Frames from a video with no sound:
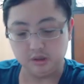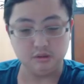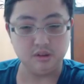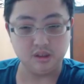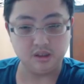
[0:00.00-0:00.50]

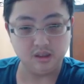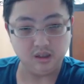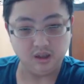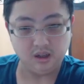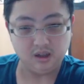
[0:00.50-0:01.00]
per
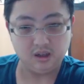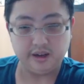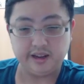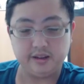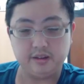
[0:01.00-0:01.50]
unit.
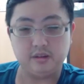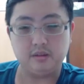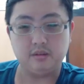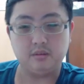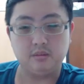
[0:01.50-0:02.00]

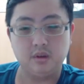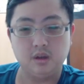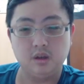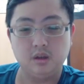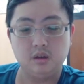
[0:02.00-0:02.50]

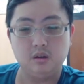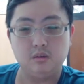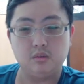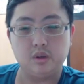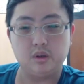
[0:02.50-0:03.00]
And
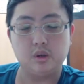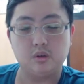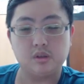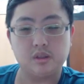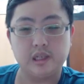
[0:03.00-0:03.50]
when
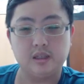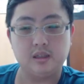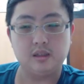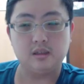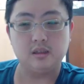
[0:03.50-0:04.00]
we all
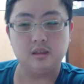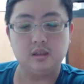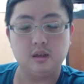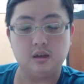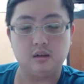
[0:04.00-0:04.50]
set
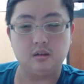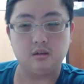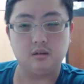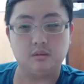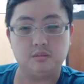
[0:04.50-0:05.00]

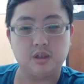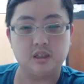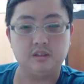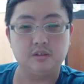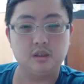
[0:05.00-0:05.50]
the
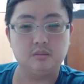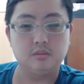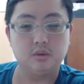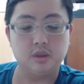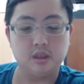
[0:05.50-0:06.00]

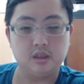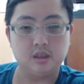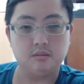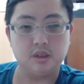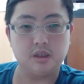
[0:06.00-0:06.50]
break-even
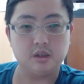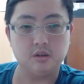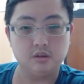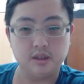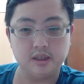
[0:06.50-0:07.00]
point can be
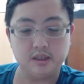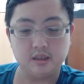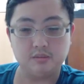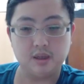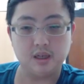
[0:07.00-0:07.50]

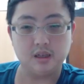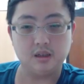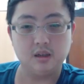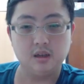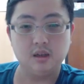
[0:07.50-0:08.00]
calculated
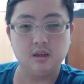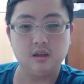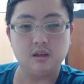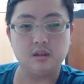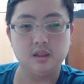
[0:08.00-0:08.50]
by
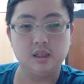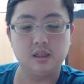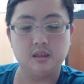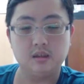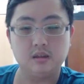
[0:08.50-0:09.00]

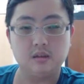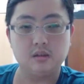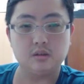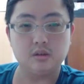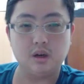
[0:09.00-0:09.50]

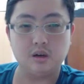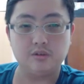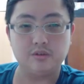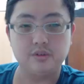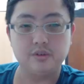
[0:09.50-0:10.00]
click
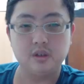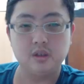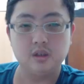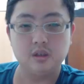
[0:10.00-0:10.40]
solve,